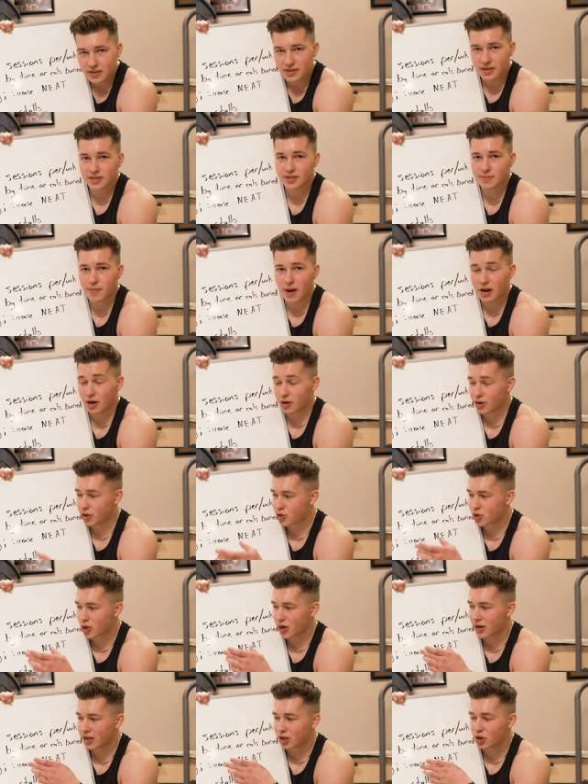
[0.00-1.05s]
It doesn't matter. You're
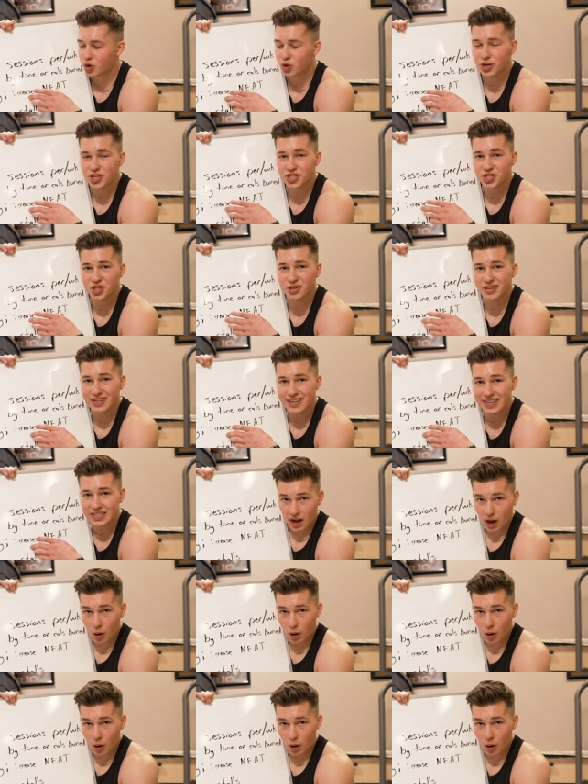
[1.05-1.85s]
trying to increase your NEAT.